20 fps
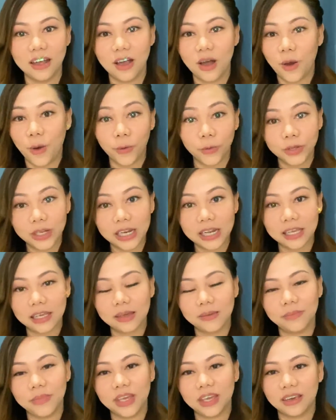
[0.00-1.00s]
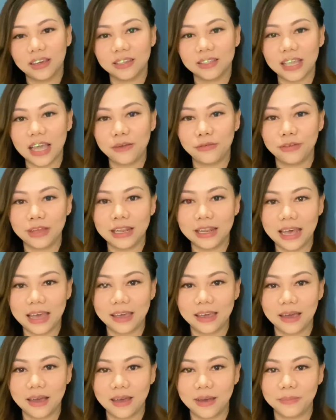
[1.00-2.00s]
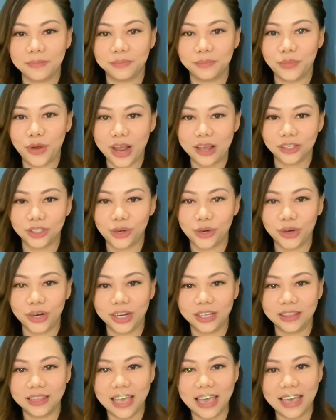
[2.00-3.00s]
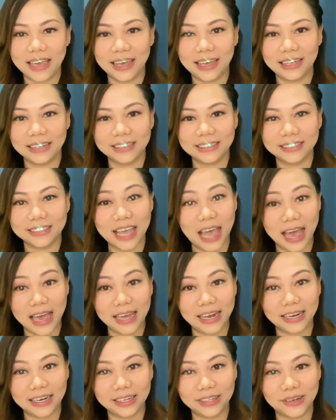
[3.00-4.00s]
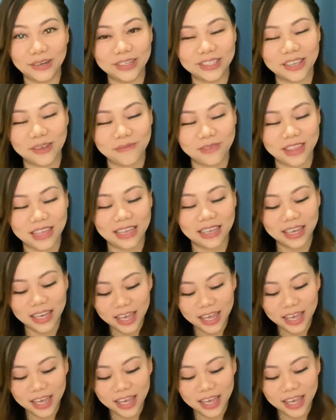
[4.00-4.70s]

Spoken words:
only because I feel like pressured and tired or something.